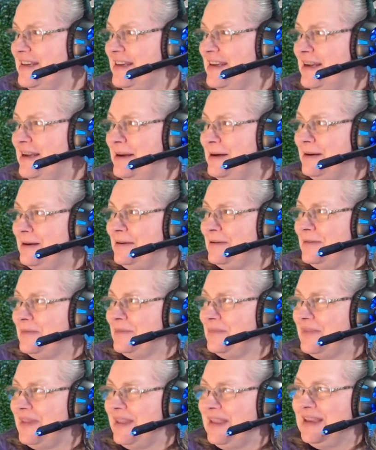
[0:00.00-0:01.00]
uh,
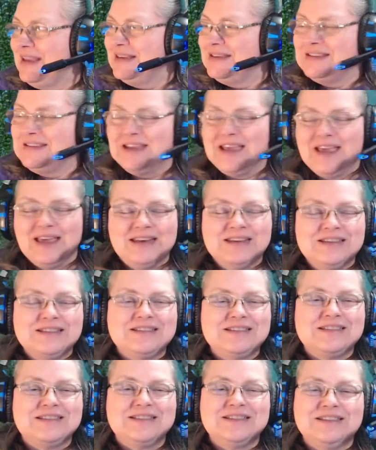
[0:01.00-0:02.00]
in
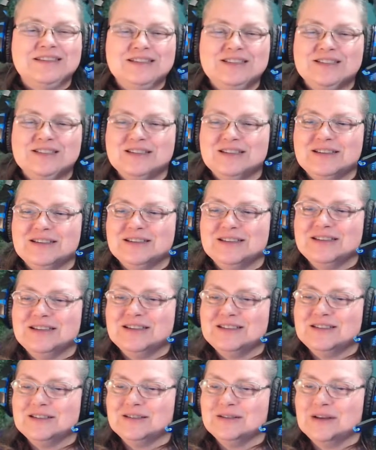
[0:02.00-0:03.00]
Dallas this
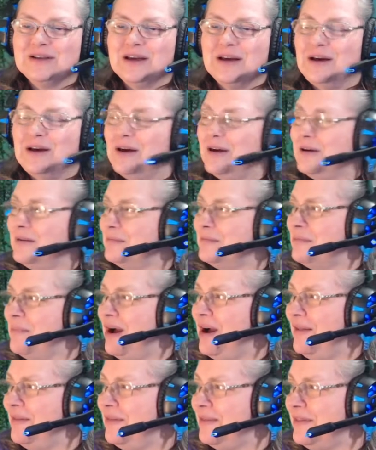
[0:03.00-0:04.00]

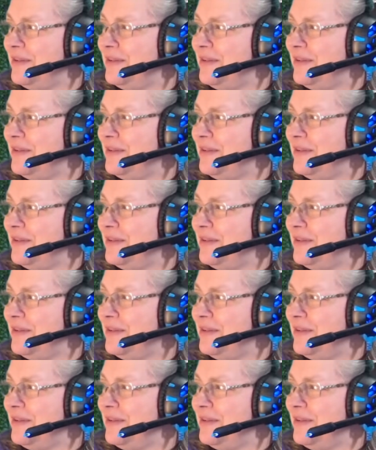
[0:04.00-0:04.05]
month.